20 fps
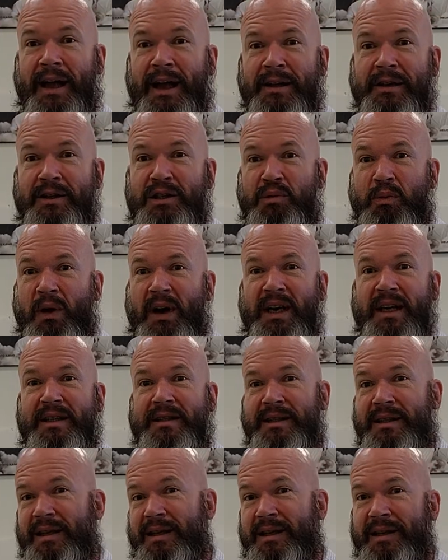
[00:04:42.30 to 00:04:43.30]
in your
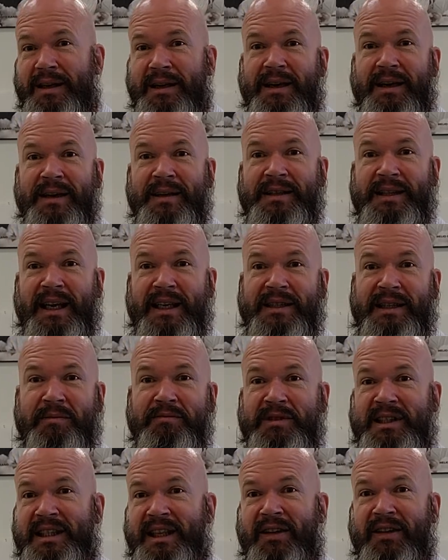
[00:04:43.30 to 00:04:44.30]
20s, it takes
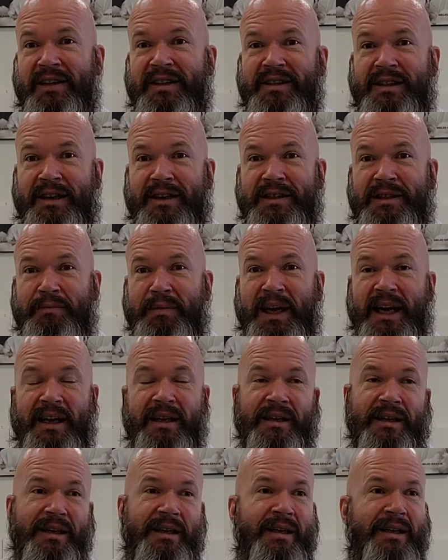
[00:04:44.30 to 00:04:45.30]
something serious to hurt your back.
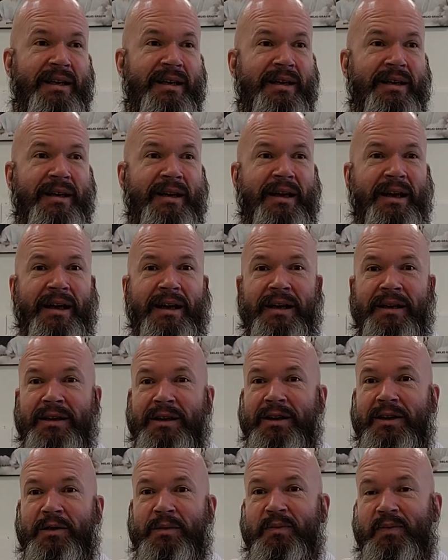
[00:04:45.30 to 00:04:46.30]

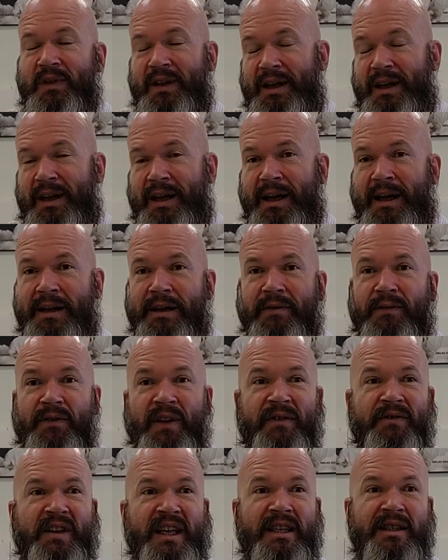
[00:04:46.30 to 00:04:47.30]
You know, in your
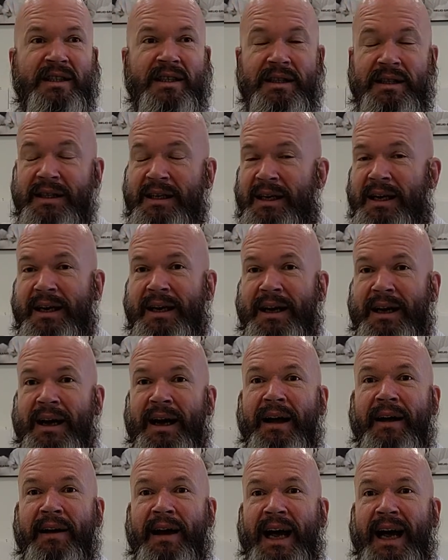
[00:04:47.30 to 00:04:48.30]
50s,
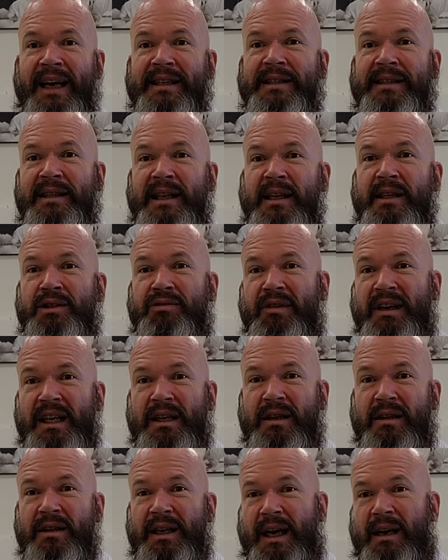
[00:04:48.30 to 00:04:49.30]
I sneeze
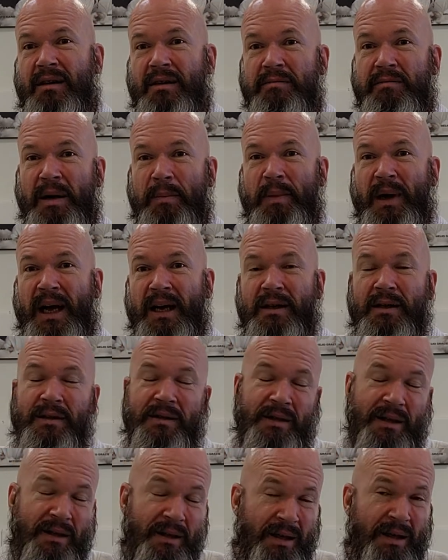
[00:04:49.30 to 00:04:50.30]
really good, I hurt my back.
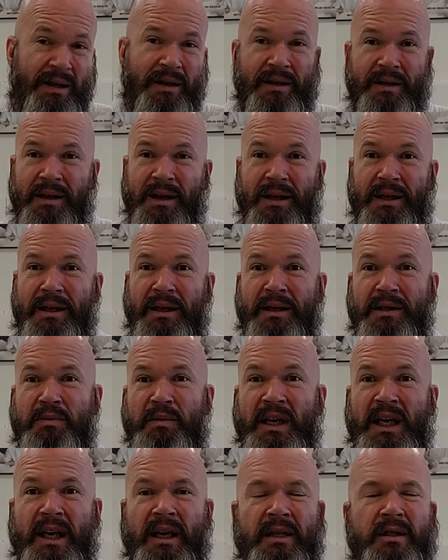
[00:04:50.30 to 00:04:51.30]
It's like, yeah, it is
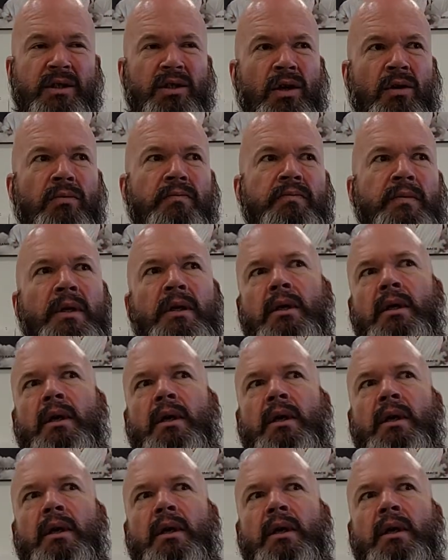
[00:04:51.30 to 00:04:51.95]
what it is. So